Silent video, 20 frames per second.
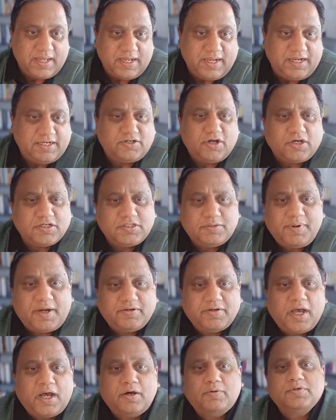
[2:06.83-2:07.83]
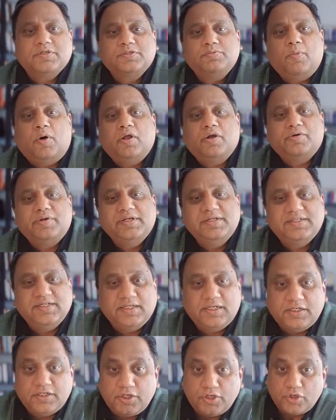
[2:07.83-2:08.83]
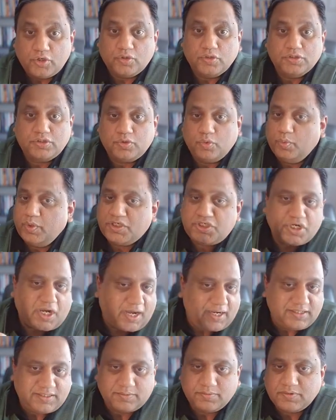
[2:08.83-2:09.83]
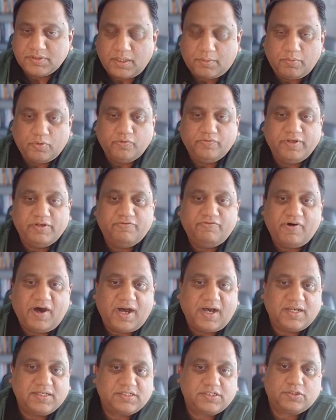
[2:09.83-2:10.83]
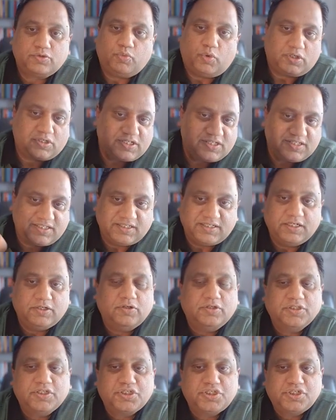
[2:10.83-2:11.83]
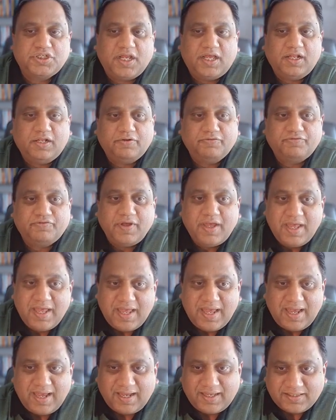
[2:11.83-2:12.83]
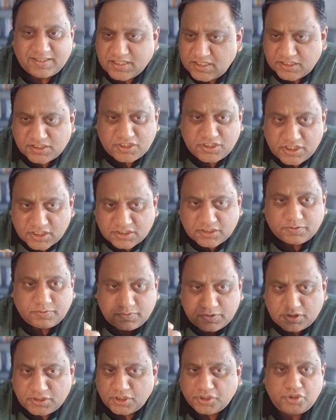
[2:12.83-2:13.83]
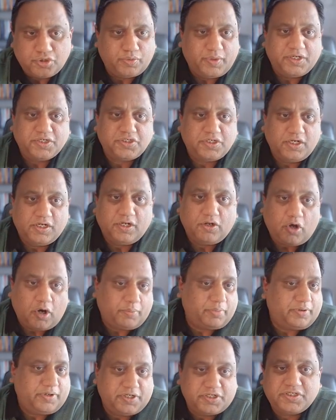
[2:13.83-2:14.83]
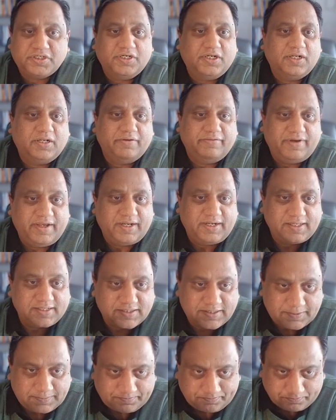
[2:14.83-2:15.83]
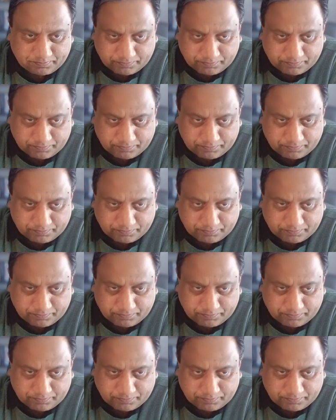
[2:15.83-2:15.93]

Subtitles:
He talks about how a small retailer knows which items are moving fast, what's sitting on the shelf. This is just situational operational awareness.